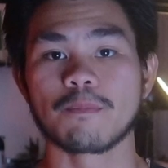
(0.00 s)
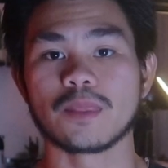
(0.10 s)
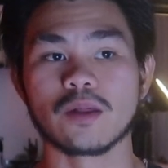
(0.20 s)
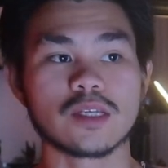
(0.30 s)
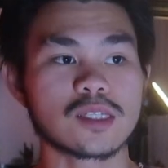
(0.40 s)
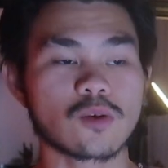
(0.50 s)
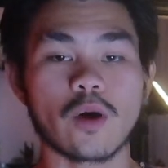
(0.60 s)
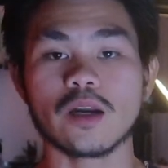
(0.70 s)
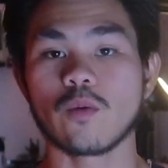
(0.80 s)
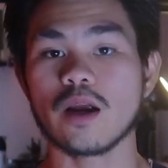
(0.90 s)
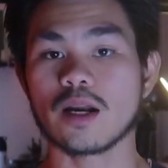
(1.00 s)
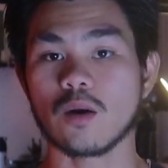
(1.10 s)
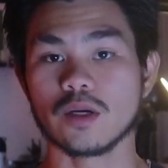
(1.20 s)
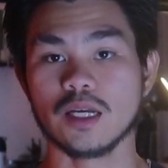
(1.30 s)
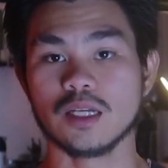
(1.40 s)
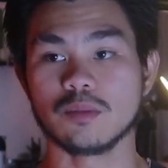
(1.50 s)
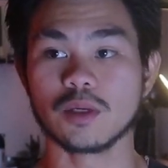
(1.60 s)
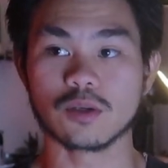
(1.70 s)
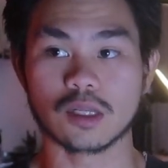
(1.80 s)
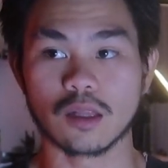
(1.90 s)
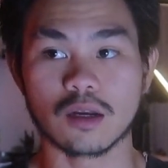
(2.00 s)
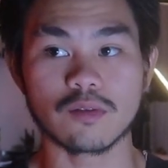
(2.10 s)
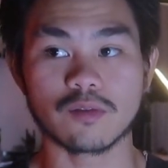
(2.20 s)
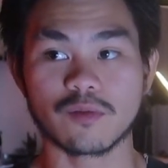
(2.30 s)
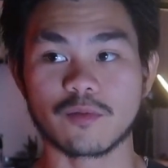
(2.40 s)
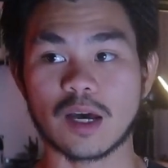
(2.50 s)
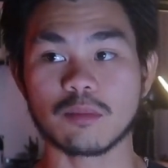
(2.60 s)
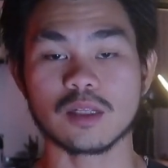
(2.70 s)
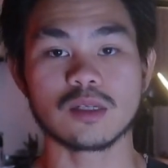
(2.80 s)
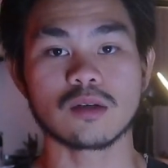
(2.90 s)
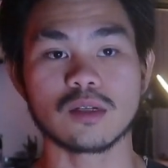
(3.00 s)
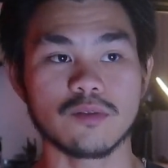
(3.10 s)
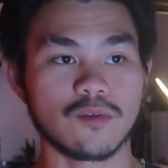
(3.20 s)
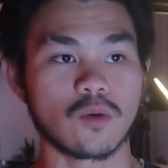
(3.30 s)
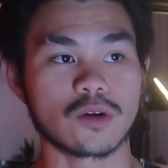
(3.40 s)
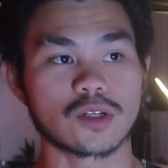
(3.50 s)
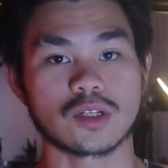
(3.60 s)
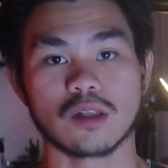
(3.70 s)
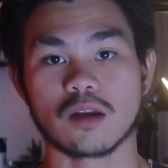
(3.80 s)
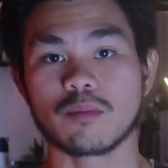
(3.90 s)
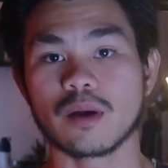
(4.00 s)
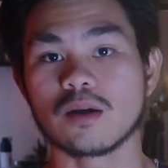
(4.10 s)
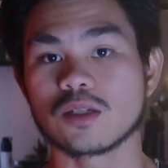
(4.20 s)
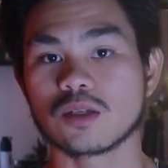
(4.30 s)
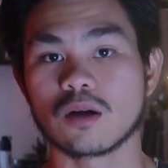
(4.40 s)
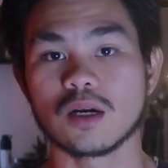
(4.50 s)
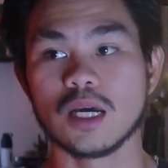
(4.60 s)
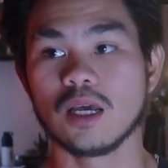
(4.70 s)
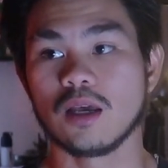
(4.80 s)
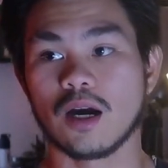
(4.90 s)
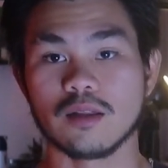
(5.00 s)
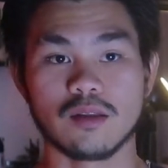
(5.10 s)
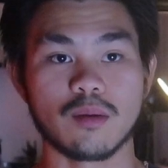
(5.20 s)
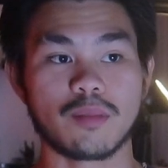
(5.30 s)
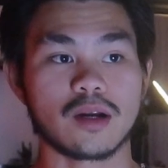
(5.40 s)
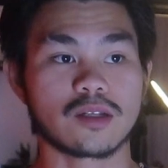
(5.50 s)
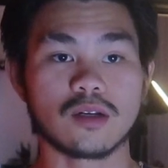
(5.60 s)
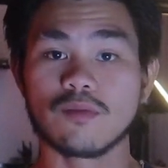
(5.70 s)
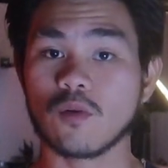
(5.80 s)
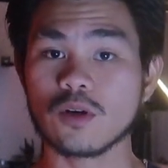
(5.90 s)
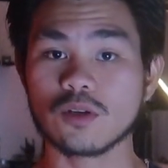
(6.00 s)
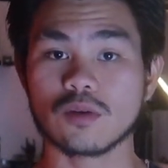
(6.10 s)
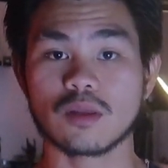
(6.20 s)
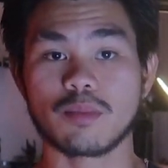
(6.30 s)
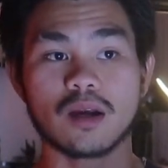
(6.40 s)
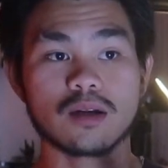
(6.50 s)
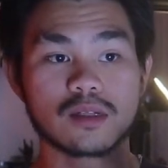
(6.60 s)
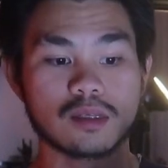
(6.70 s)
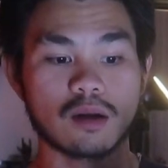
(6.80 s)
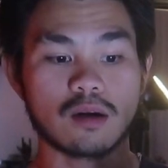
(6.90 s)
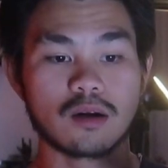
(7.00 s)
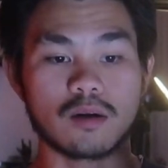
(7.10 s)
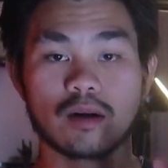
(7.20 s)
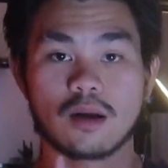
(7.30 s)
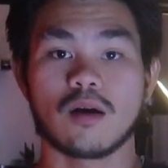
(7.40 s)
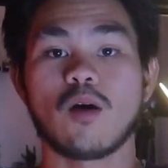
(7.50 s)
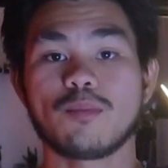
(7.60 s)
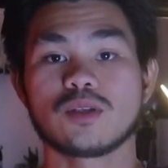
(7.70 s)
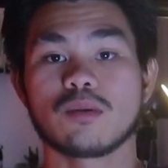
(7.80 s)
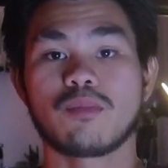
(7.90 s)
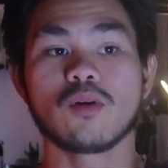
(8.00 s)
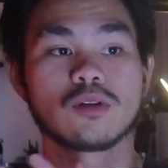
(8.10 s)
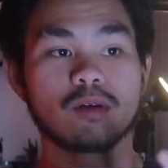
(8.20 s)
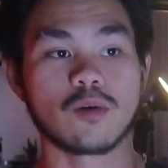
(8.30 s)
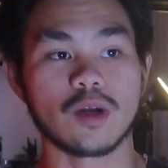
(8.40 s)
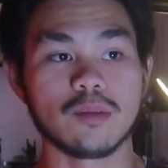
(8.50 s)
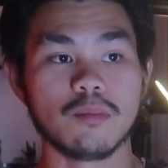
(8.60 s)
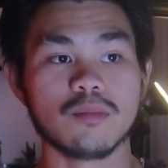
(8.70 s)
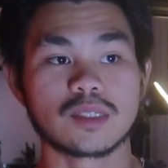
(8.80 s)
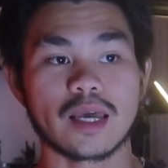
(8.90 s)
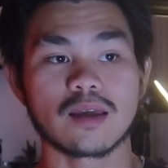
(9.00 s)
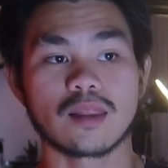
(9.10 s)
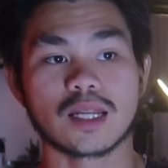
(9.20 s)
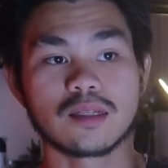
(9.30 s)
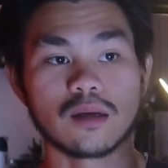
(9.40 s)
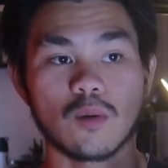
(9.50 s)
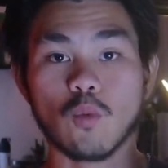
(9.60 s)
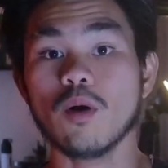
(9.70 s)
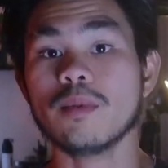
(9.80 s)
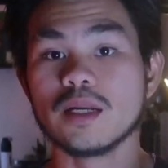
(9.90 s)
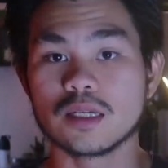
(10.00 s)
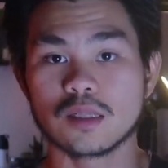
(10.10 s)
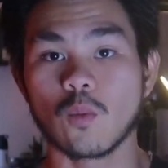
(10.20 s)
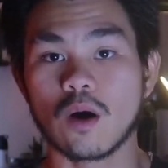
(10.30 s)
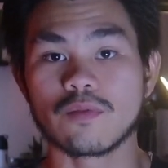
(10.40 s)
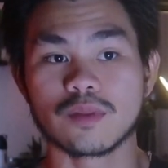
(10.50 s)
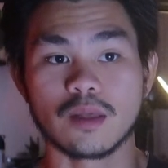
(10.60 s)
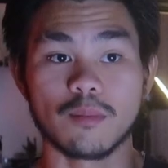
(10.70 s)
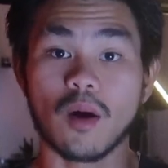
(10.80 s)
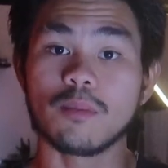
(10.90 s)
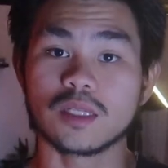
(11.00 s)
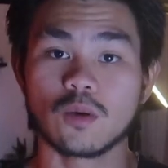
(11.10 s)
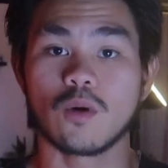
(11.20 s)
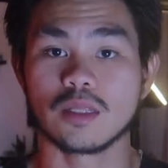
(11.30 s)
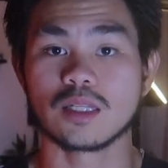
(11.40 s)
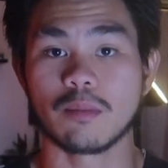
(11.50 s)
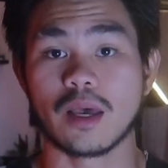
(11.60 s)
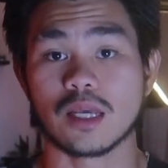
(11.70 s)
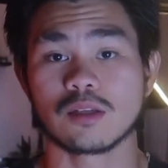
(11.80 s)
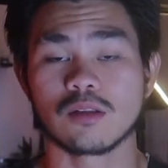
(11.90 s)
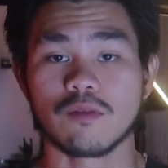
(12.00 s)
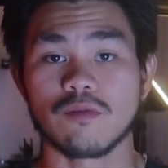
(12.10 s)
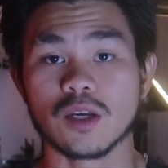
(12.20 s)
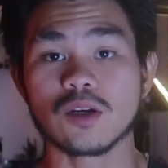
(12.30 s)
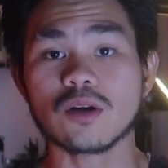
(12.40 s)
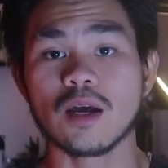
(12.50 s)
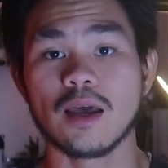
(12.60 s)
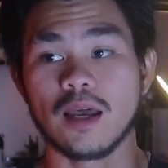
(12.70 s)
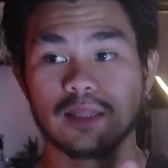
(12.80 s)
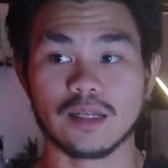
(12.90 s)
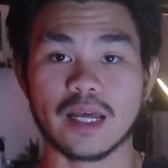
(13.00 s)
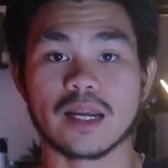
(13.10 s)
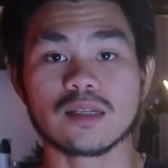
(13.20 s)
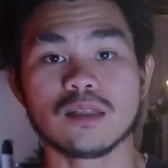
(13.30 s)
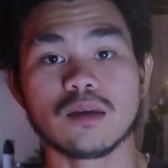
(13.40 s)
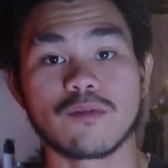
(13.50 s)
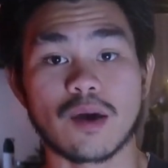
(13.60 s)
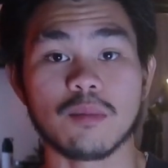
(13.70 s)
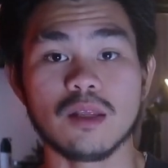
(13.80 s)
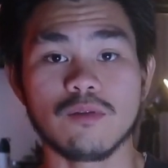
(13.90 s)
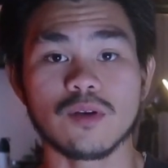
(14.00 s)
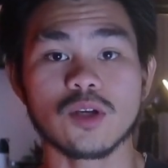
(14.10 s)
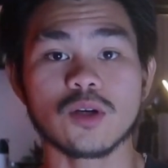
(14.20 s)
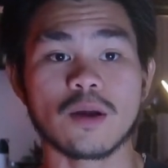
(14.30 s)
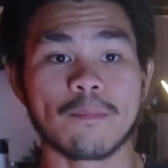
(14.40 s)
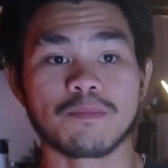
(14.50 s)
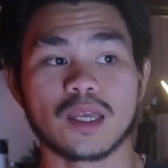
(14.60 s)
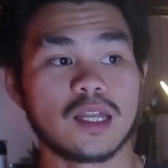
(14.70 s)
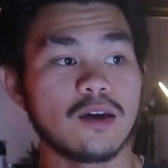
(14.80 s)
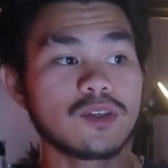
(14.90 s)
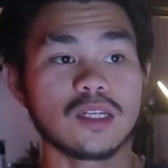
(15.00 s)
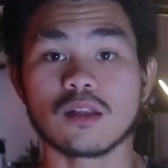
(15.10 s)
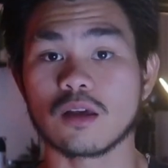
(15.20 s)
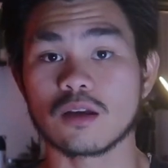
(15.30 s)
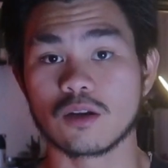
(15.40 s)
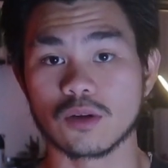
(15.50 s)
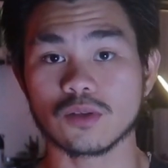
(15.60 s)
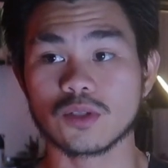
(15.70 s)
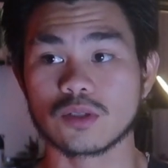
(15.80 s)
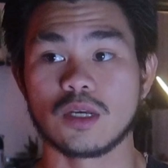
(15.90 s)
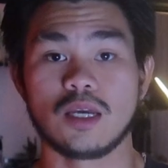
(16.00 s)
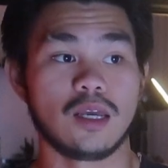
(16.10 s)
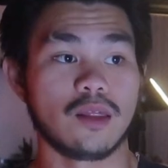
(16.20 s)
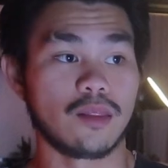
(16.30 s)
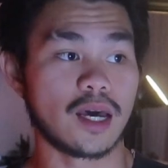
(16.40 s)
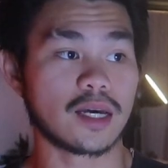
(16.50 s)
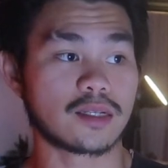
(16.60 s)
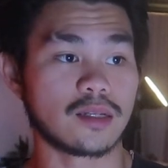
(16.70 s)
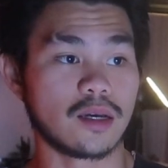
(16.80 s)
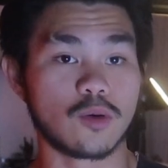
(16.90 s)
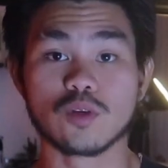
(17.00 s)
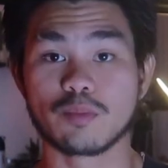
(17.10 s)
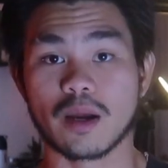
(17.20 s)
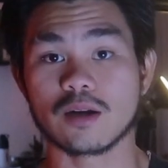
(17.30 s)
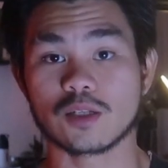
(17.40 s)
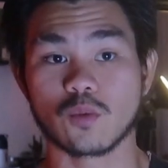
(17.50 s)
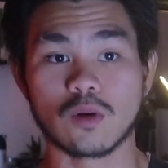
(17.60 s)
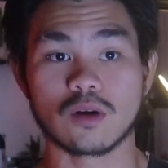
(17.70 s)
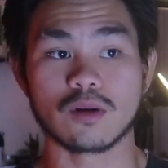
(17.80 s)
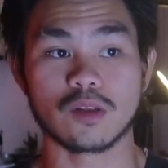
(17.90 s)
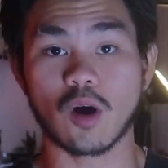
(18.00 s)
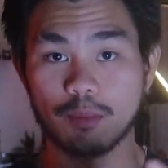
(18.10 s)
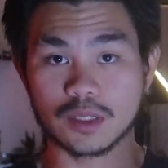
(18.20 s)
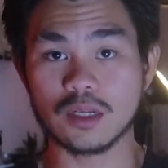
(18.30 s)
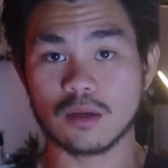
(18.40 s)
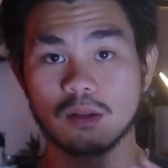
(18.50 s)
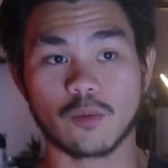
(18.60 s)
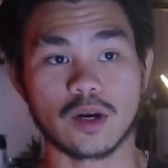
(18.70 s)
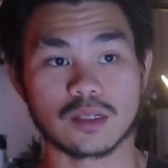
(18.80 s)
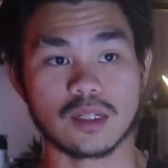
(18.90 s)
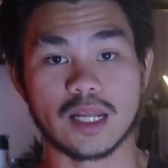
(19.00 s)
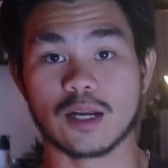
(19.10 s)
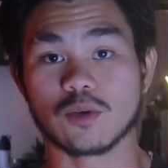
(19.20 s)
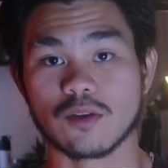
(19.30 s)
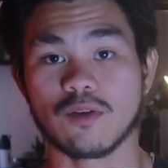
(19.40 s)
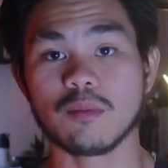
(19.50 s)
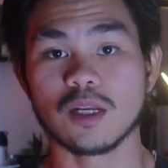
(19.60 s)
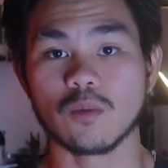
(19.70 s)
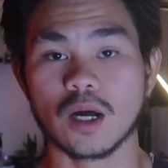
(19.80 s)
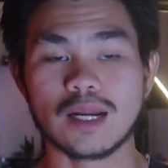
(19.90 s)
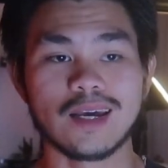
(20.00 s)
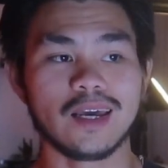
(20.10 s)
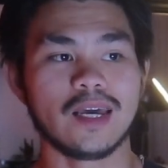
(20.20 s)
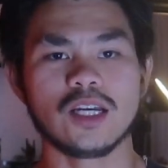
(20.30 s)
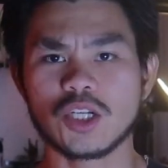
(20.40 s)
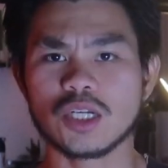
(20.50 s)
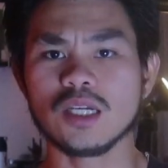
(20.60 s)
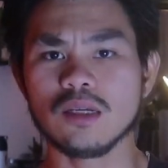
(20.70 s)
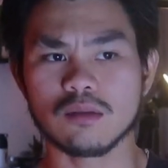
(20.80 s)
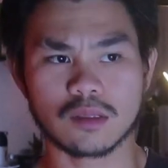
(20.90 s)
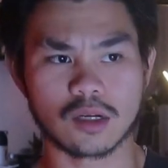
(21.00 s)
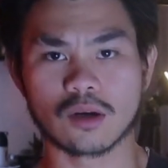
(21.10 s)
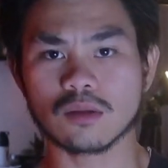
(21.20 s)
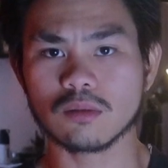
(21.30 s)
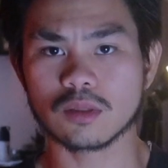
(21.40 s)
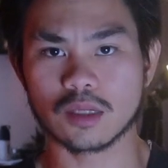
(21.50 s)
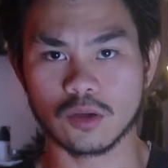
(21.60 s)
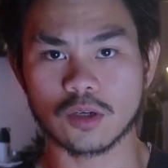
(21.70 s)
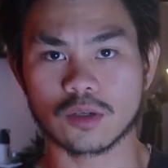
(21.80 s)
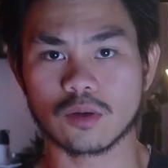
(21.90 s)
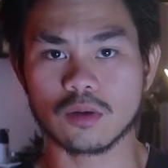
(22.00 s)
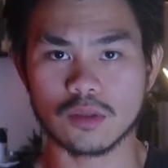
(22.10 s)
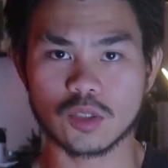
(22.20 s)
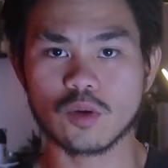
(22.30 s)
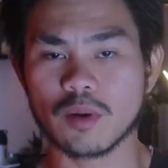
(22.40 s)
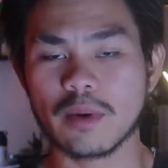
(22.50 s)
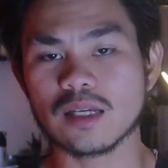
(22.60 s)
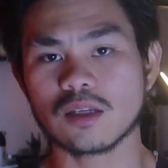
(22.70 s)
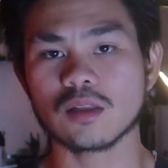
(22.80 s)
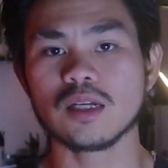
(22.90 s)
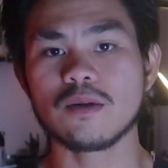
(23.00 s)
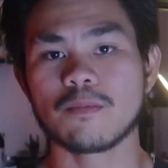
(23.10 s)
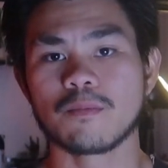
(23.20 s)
Now, this is quite rare nowadays because a lot of families are divorced. A lot of parents are either the parents are divorced or the parents are opposite polar in saying that the woman is the one, the mom is the one that's a masculine figure and the dad is the feminine figure. And I've seen a lot of girls that whose parents were the opposite, whereas the dad was the feminine one. And she, the girl, the daughter, is super masculine.